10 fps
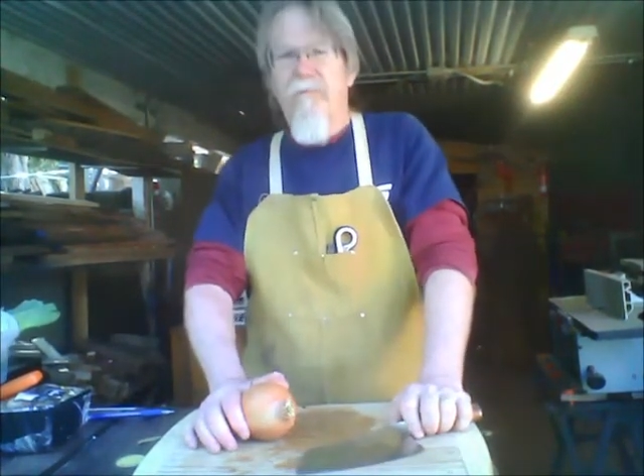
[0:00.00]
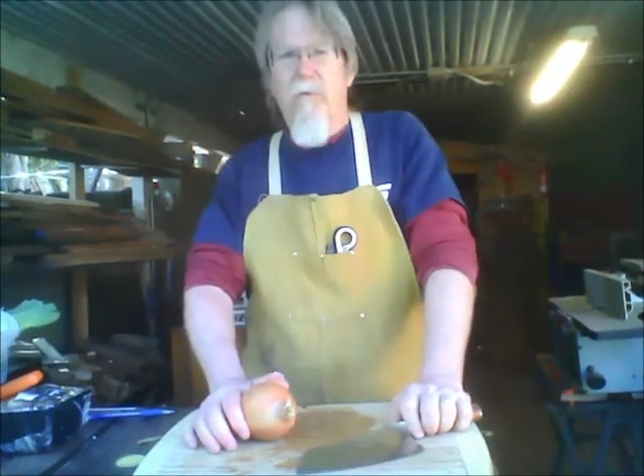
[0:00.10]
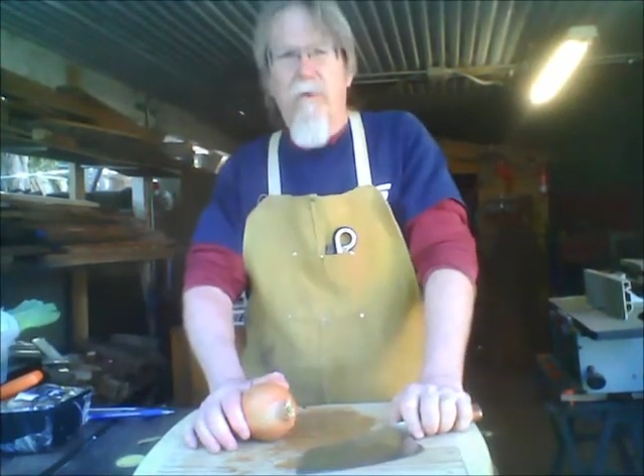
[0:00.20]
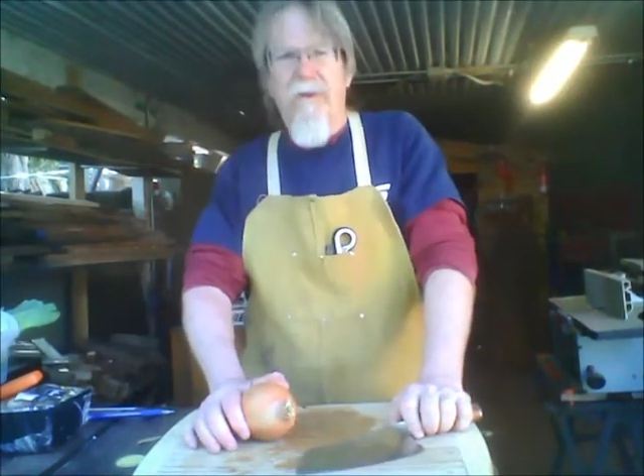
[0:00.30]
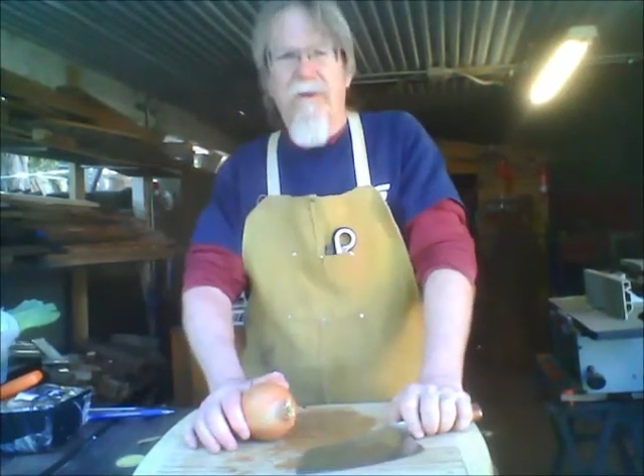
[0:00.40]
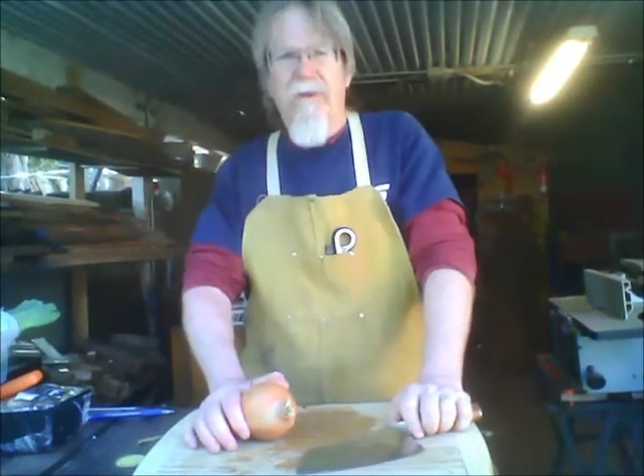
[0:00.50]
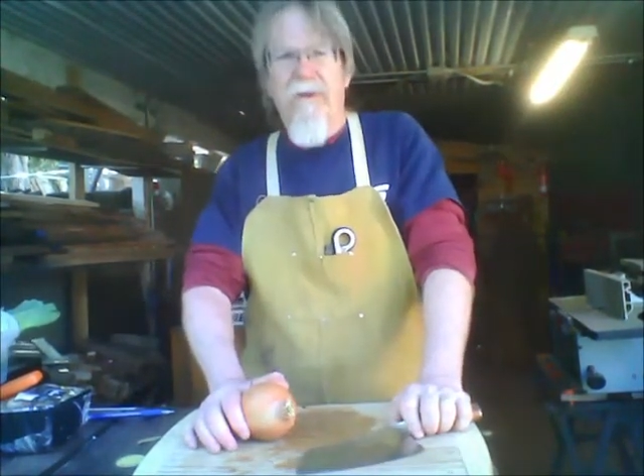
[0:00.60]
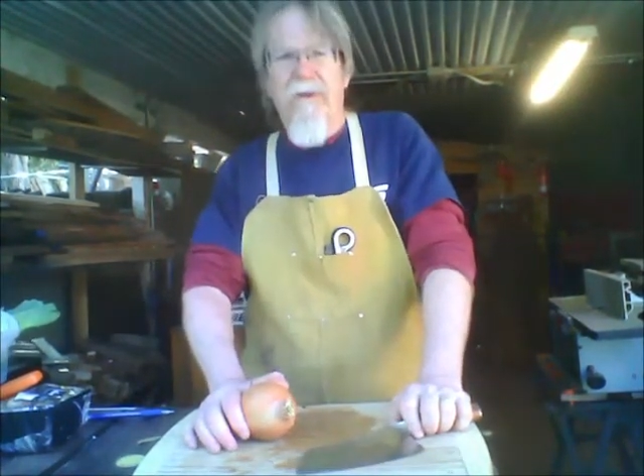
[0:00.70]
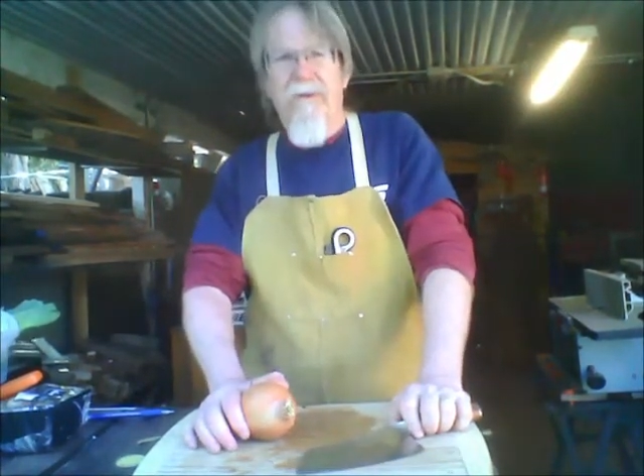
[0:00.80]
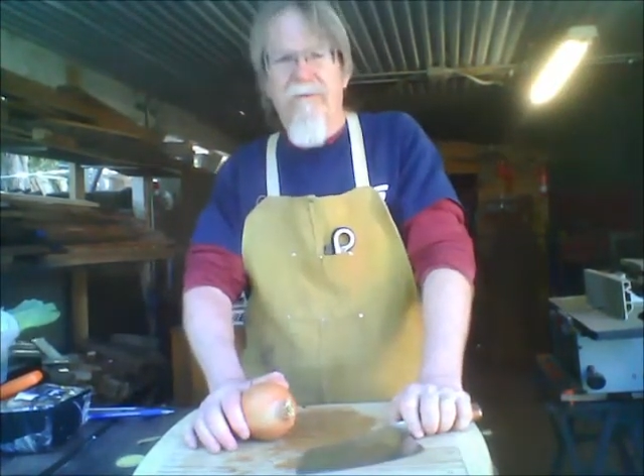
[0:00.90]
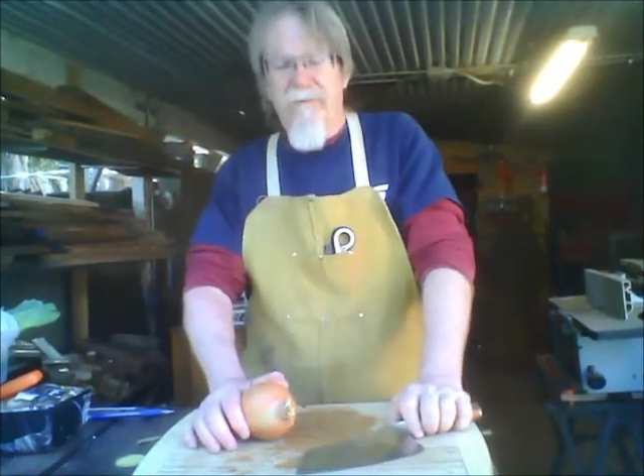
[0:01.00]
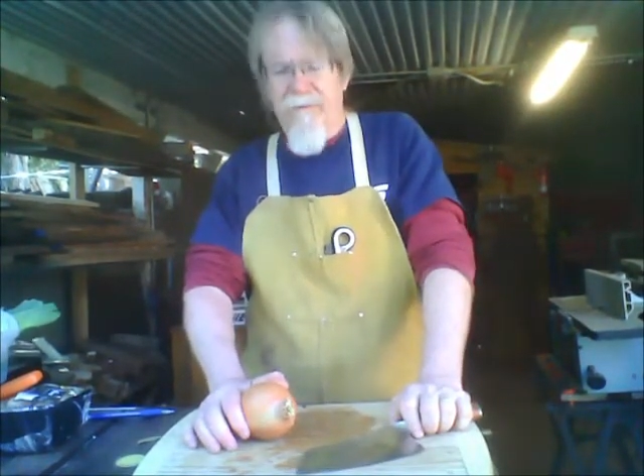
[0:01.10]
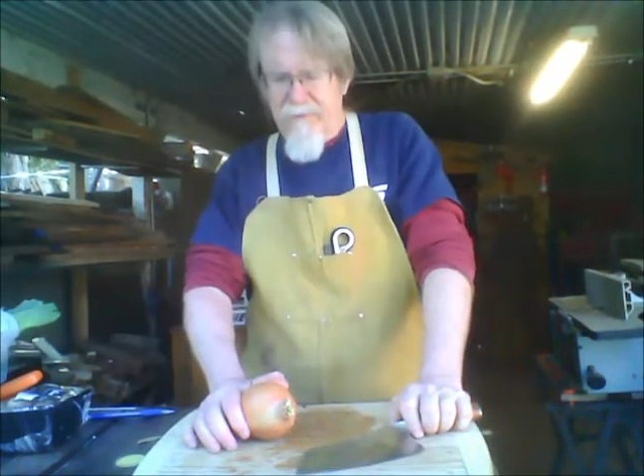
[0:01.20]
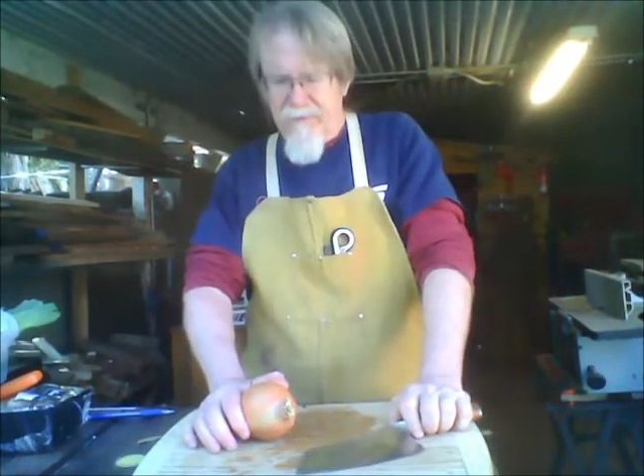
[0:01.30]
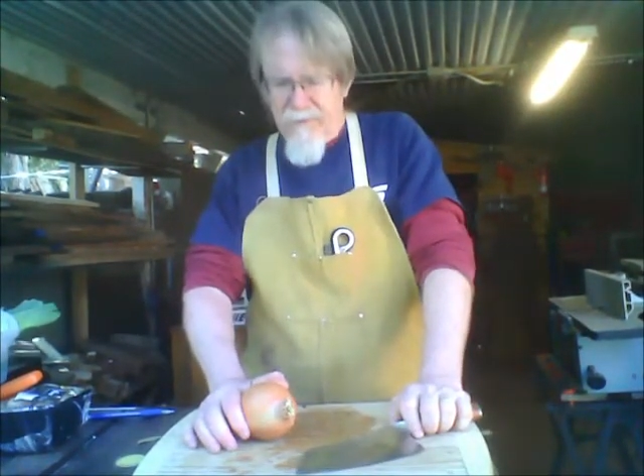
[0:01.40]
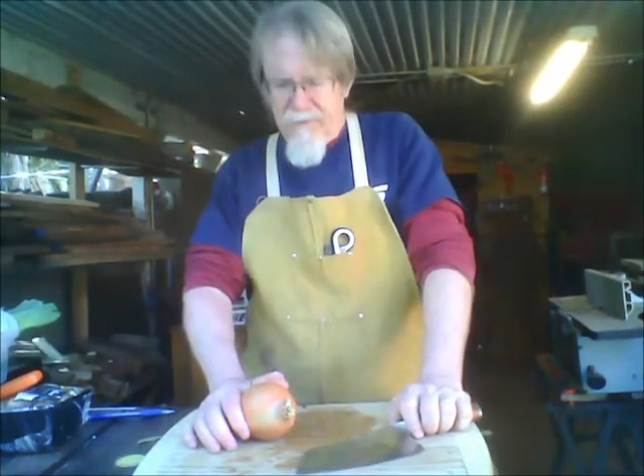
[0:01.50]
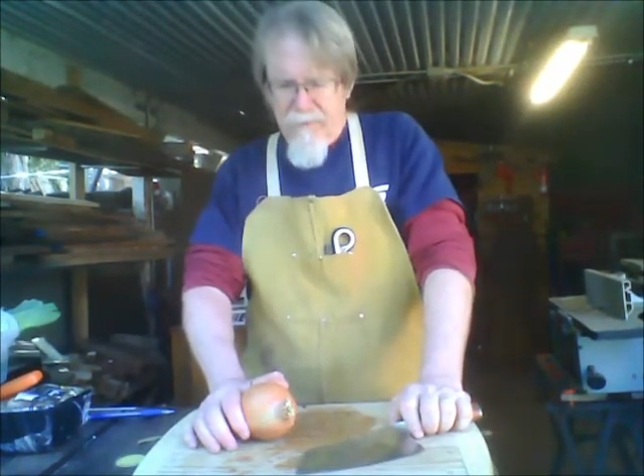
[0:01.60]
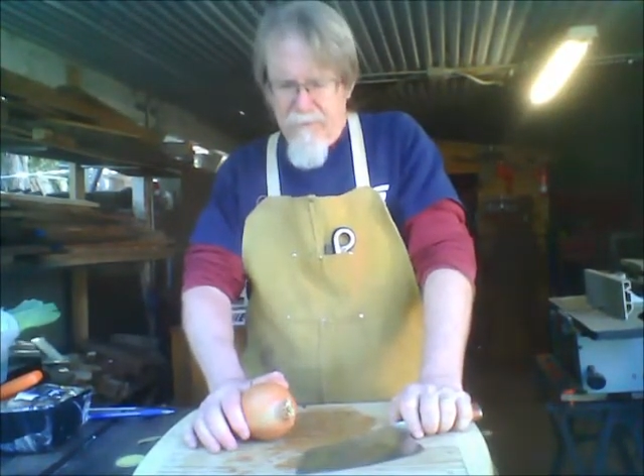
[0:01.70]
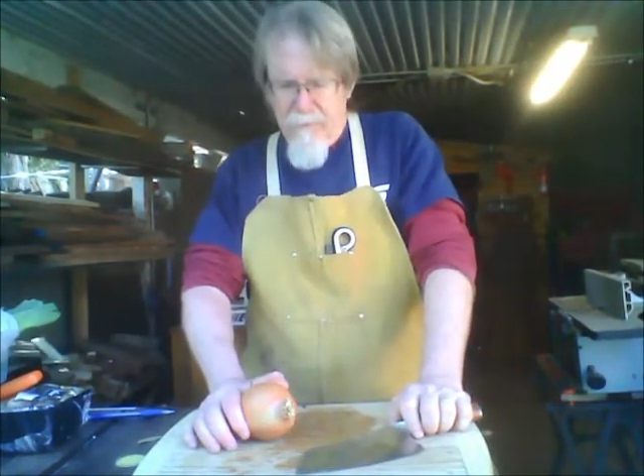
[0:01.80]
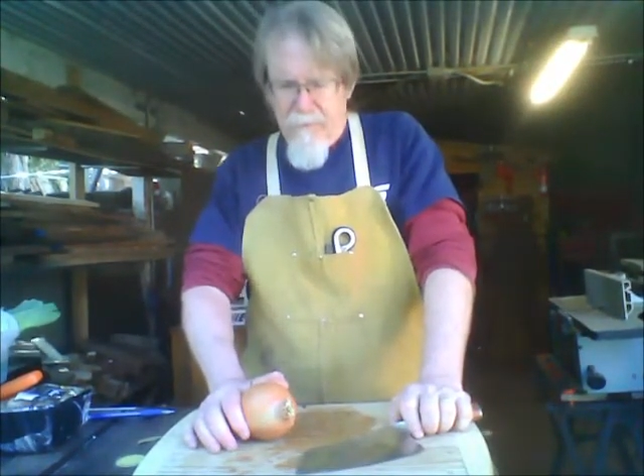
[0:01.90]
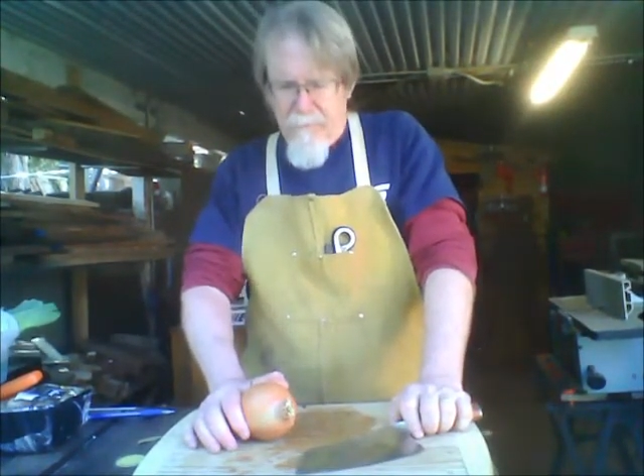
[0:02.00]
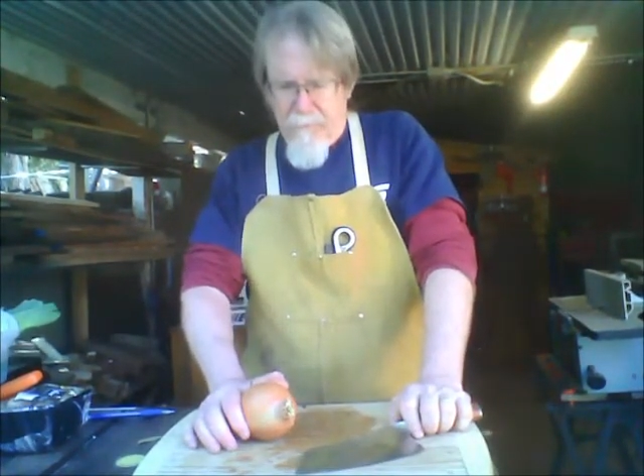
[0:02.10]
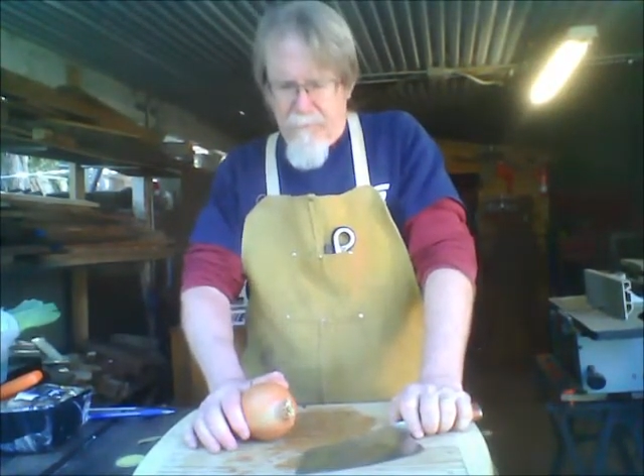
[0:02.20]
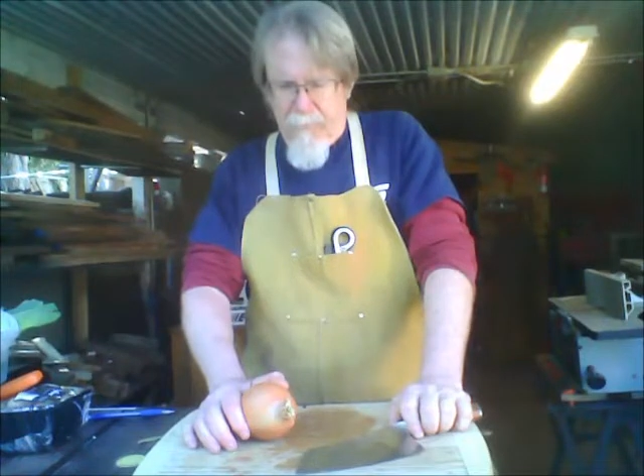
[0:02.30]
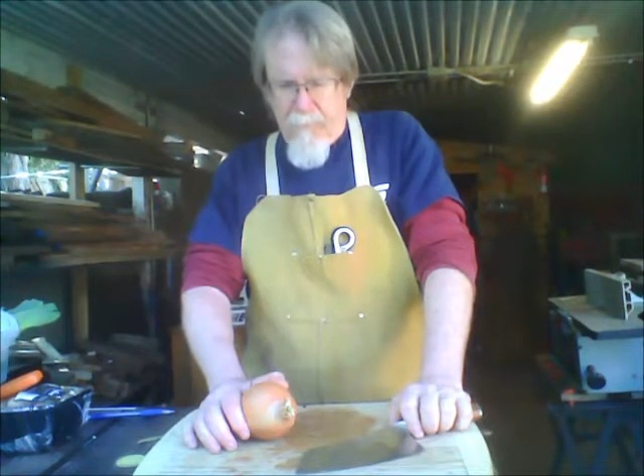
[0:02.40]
quickly and easily, but